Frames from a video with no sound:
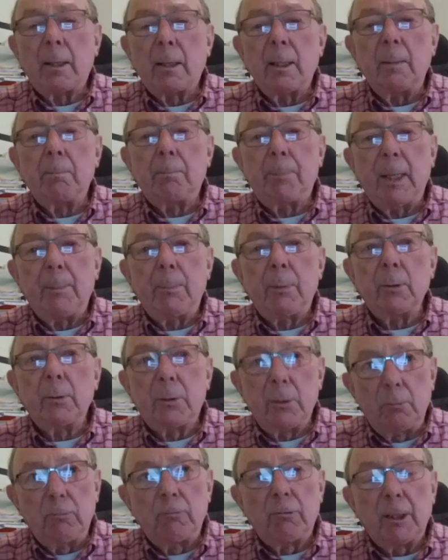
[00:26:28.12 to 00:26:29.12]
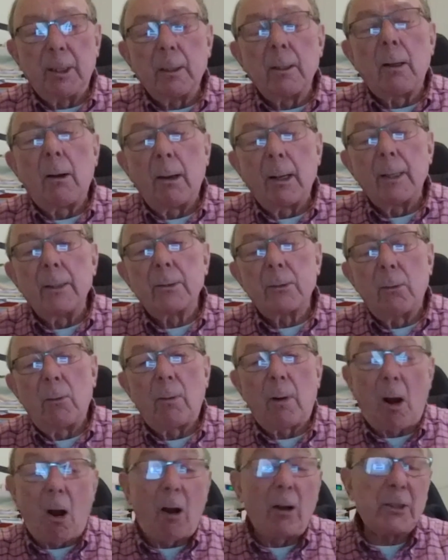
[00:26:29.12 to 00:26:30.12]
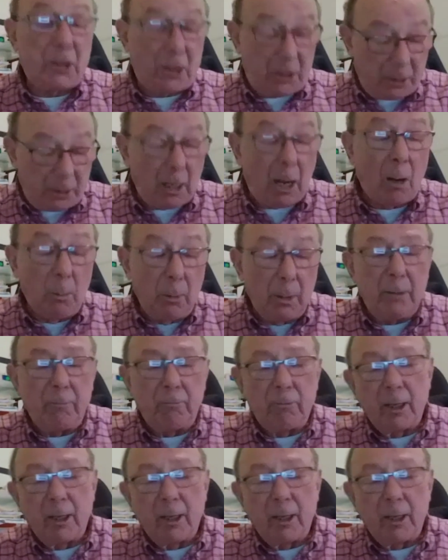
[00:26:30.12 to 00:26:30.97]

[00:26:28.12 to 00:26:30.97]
I think people do realise, or are slowly